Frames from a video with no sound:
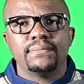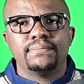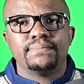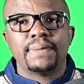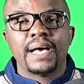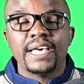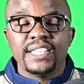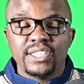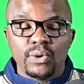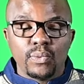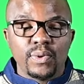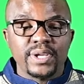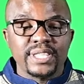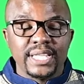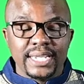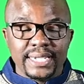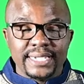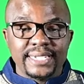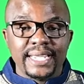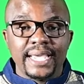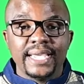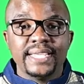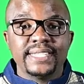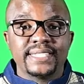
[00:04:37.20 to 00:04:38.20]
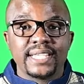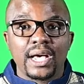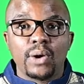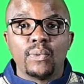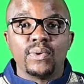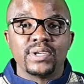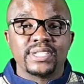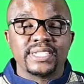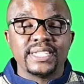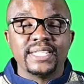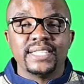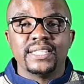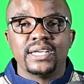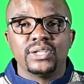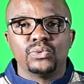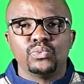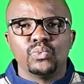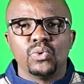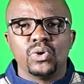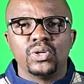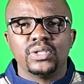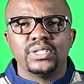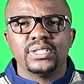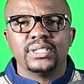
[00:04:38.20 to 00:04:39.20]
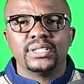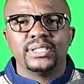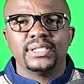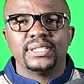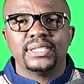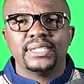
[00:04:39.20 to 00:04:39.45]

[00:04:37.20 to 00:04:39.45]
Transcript: By the way, the days I was in that ward,